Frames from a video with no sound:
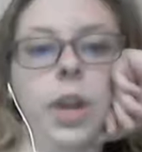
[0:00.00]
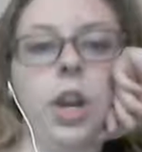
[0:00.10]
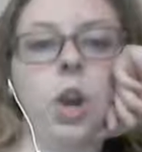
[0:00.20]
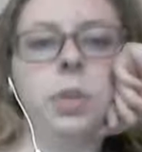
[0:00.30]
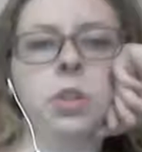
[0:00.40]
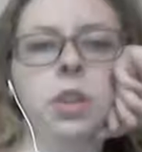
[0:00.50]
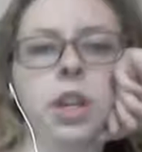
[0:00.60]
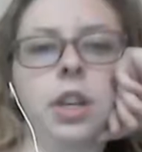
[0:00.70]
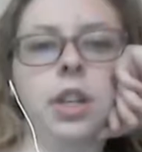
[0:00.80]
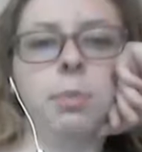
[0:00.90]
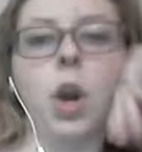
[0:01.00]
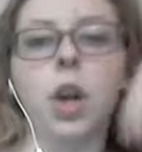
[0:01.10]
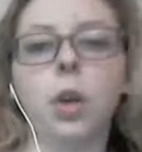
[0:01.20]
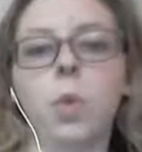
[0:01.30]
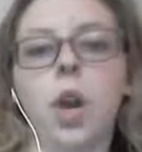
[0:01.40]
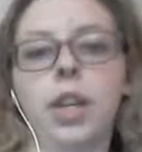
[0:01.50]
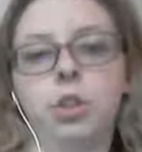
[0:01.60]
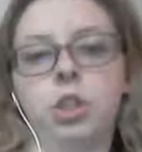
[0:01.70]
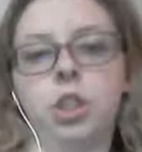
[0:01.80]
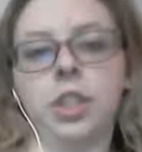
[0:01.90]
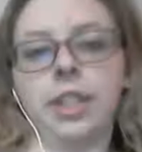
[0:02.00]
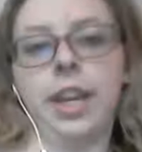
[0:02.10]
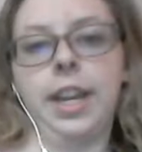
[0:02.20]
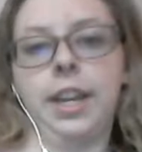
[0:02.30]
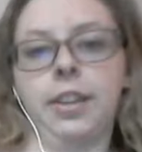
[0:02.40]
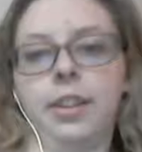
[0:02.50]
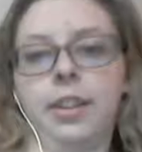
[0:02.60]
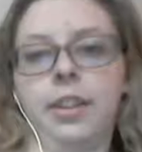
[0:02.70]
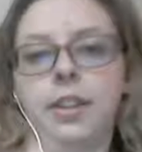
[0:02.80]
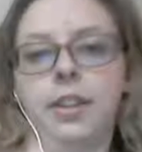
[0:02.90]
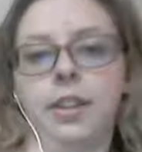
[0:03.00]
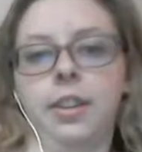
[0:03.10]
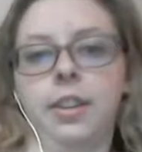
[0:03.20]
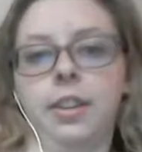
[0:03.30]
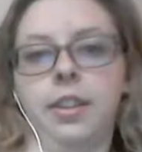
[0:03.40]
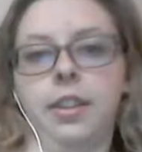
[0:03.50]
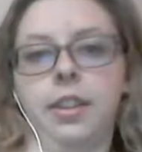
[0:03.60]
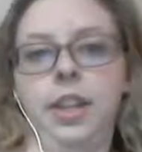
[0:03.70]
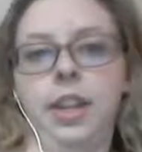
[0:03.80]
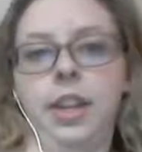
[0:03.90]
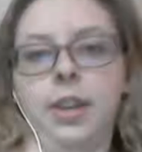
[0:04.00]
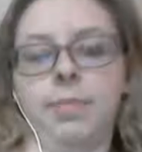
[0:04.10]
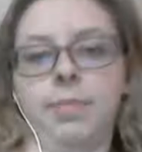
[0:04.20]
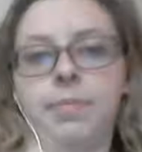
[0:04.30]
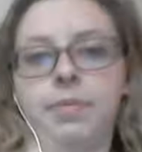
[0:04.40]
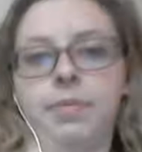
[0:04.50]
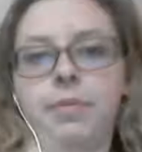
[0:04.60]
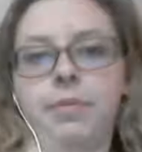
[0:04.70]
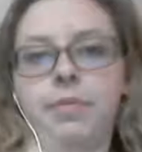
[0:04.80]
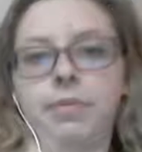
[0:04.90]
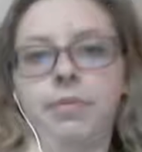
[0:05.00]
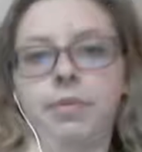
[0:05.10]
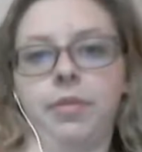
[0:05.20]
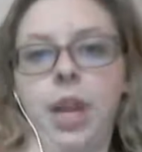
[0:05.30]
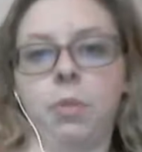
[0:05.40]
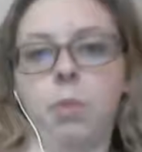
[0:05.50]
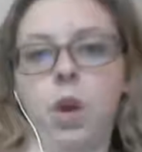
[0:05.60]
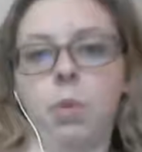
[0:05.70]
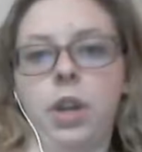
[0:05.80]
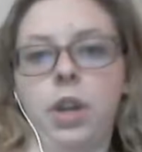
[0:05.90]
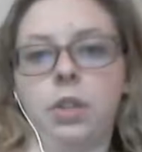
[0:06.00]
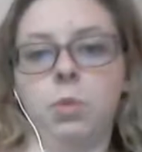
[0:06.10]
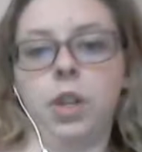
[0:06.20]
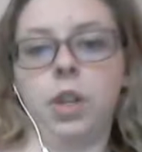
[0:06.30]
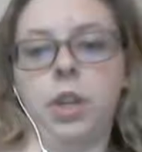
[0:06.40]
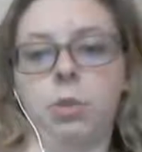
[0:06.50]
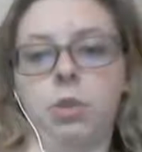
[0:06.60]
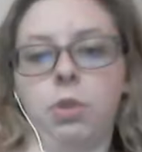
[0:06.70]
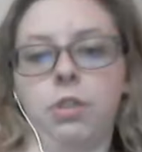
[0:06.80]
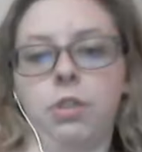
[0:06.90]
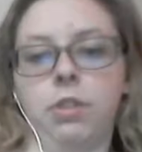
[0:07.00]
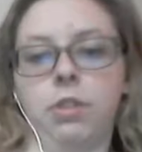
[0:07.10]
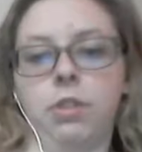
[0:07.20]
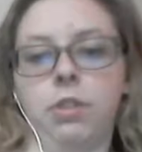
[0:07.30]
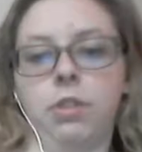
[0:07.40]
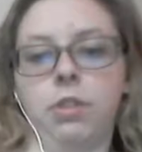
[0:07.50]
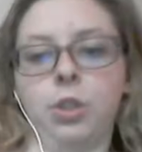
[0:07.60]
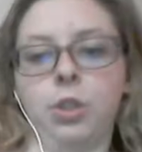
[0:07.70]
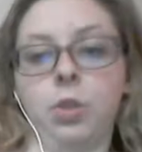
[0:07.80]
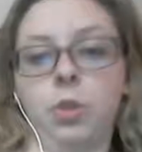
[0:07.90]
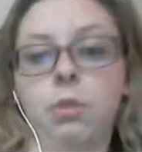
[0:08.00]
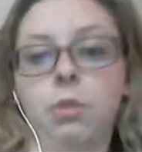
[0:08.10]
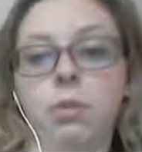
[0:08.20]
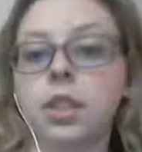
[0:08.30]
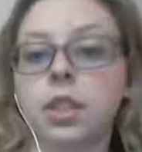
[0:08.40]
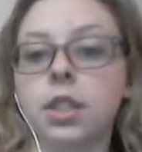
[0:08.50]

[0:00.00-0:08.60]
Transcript: are we doing, because part 1 is just like the, like part 1 is what you're supposed to fill out as you're doing the reading assignment.